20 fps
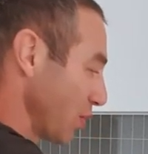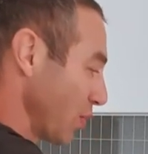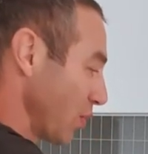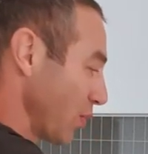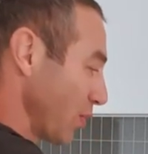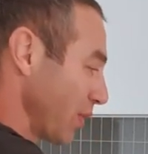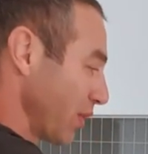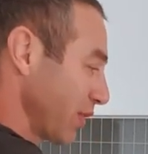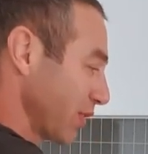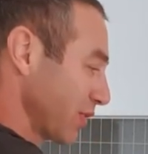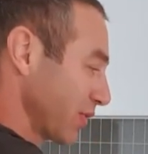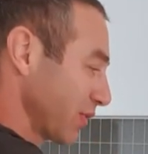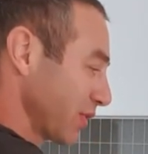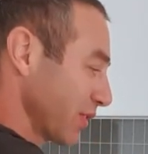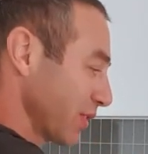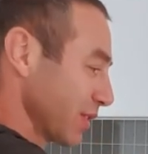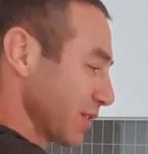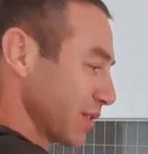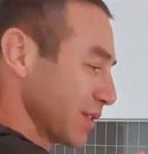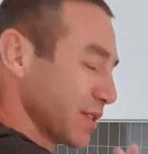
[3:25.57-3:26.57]
with
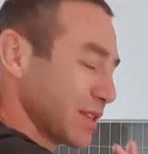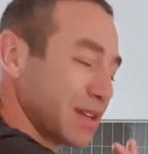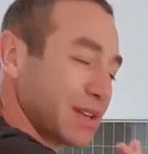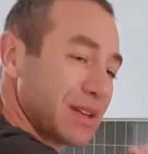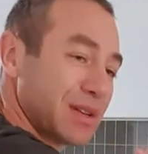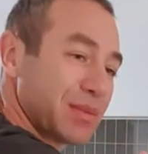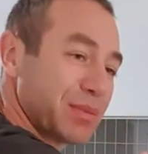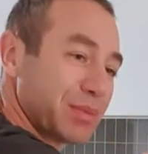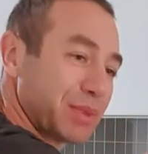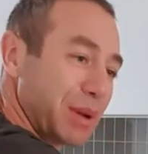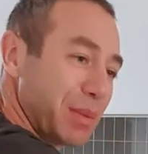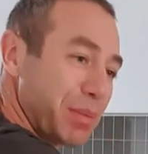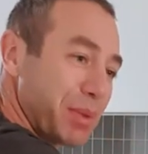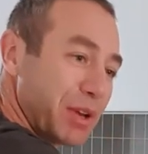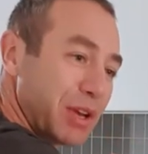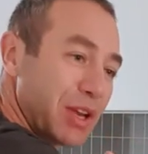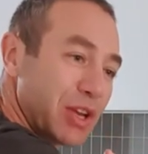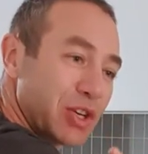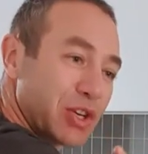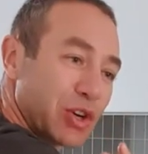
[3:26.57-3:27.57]

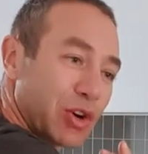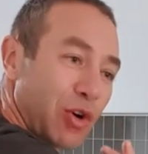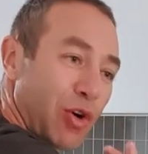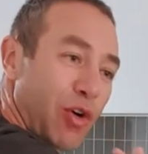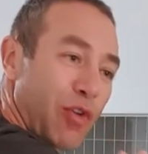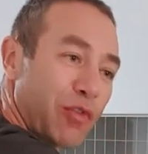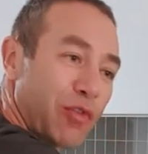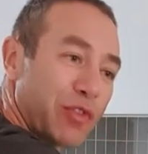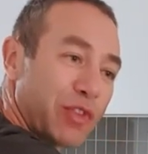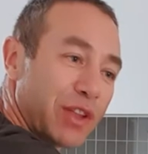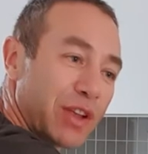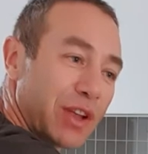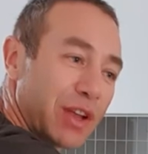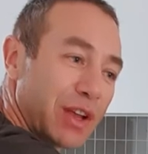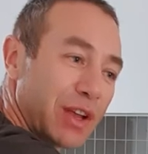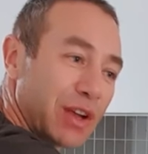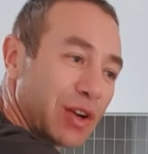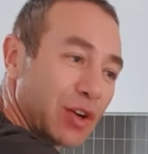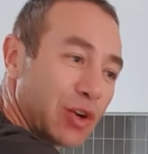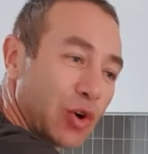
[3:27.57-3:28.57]
combination of
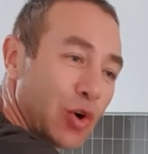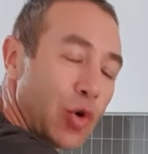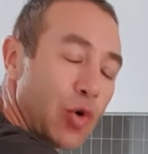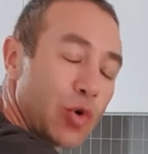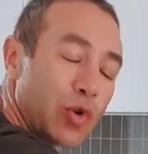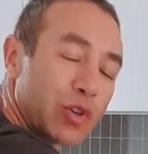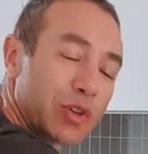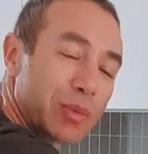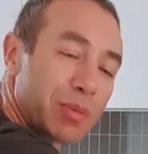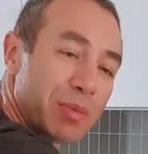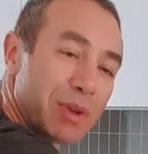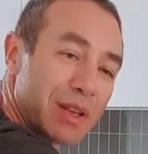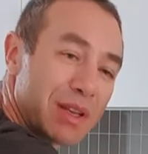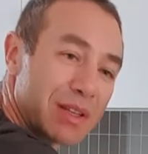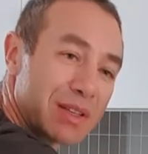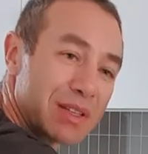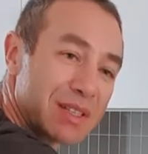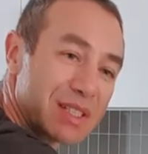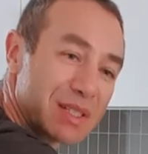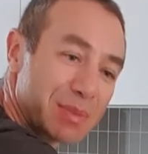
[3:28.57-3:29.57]
the cooked meat
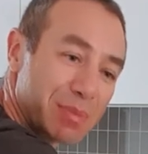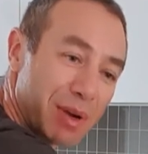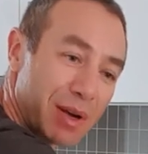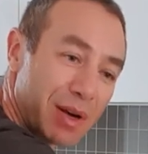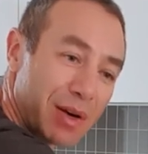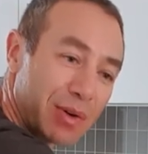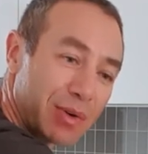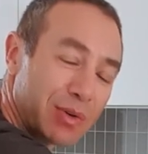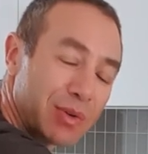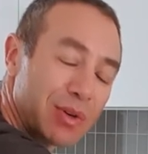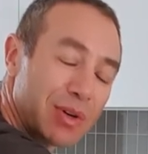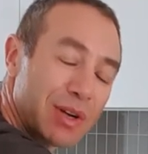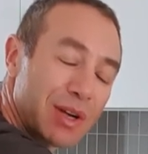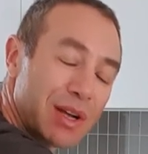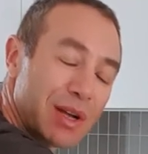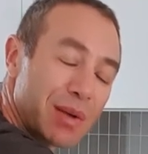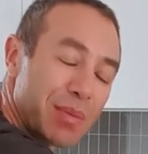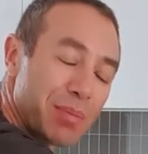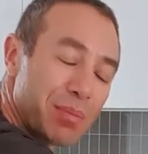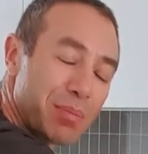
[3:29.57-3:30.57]
smell,
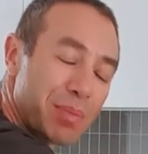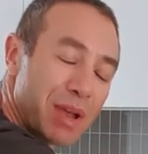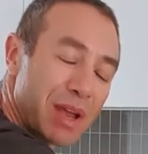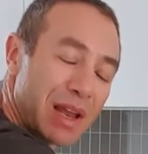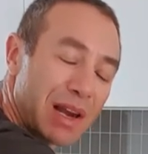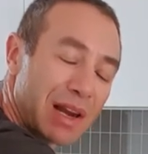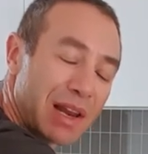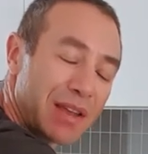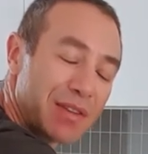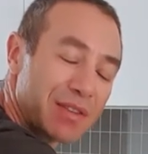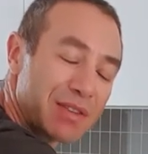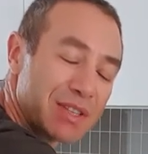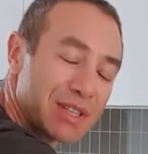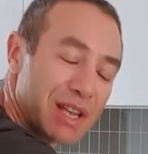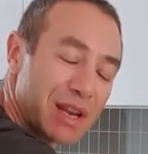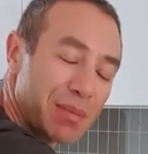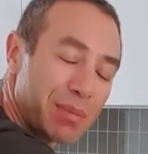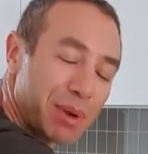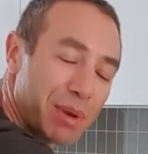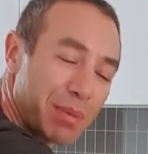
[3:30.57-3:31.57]
bay leaves
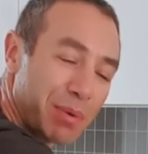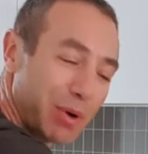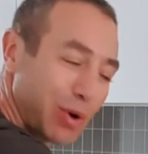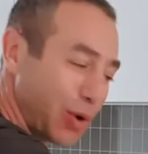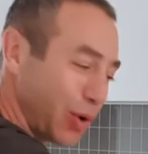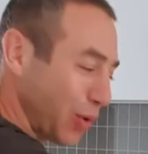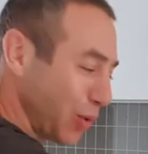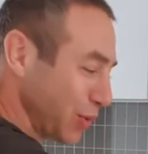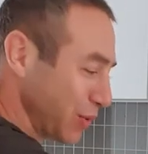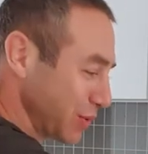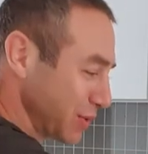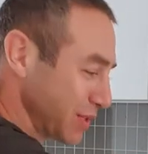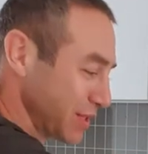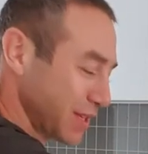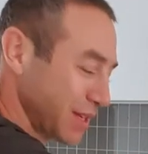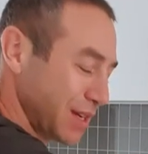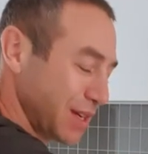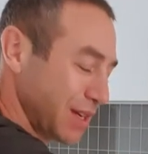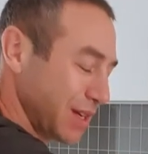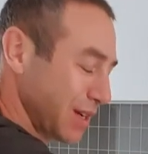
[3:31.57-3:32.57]
and peppercorns
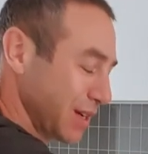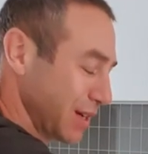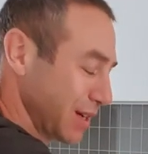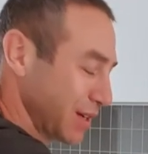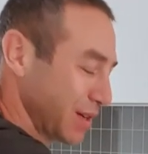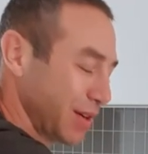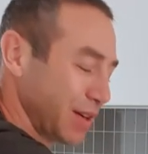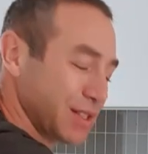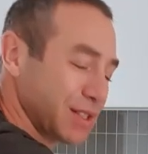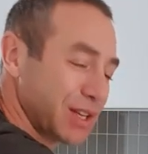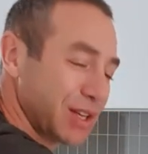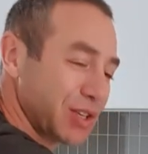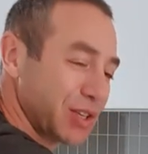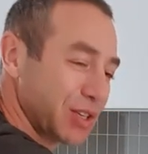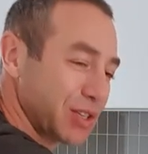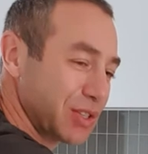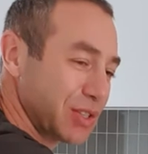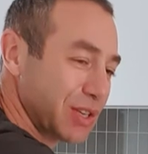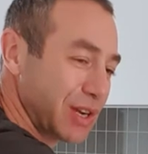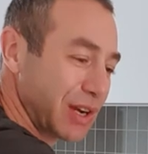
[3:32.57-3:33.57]
create such a
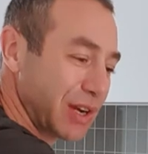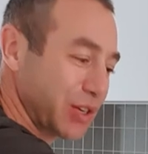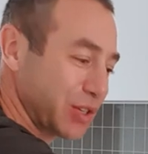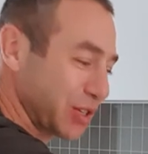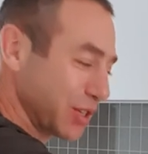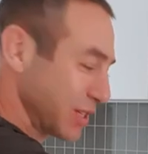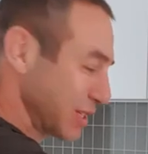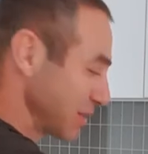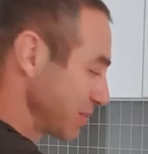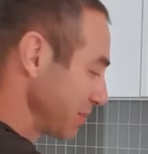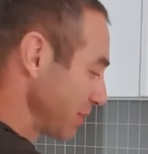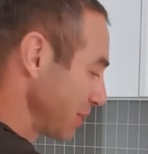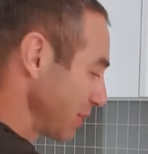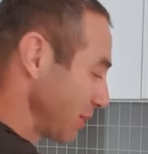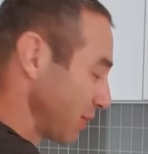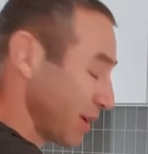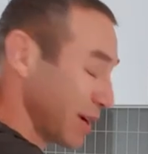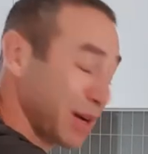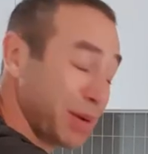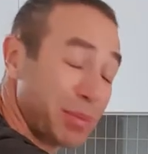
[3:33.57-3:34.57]
delicious smell,
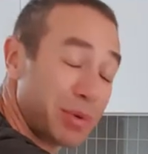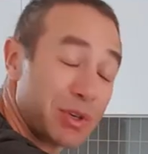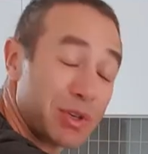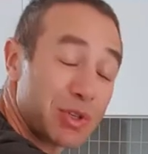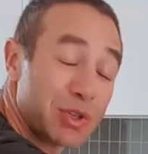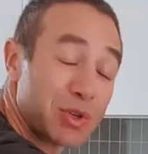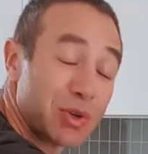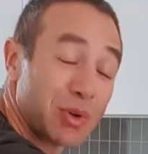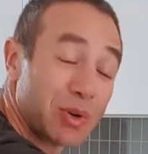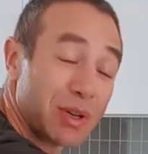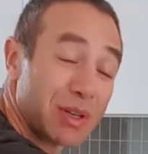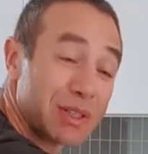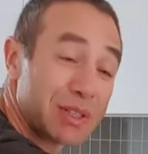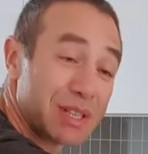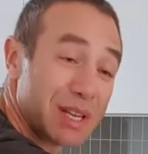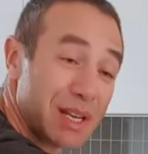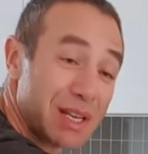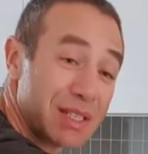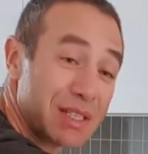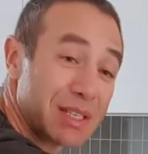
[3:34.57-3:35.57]
and I'm pretty sure it
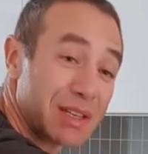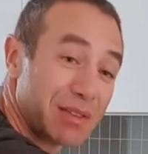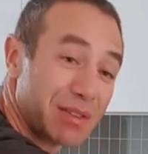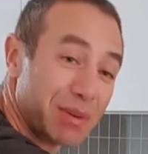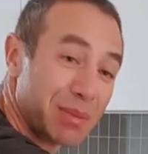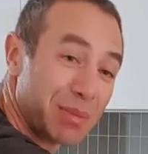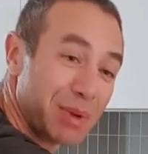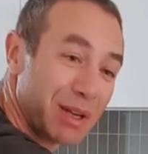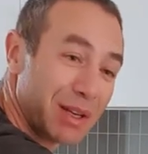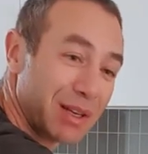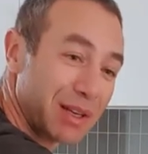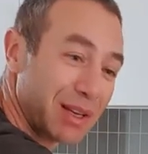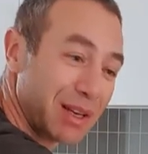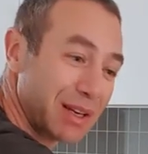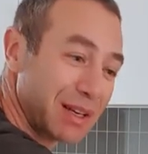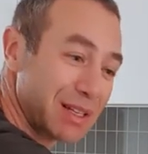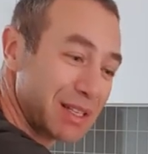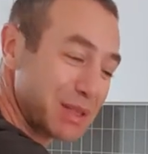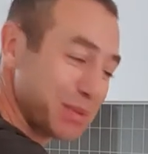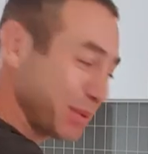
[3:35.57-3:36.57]
tastes even better than
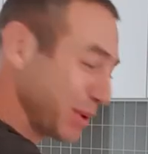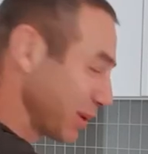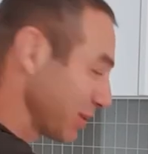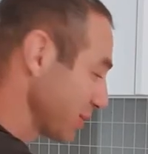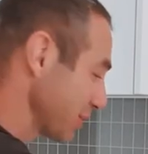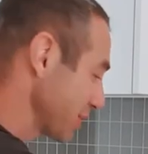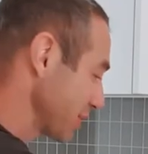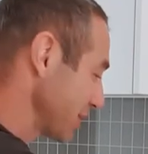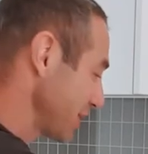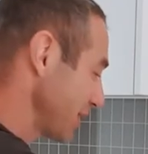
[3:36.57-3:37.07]
it smells.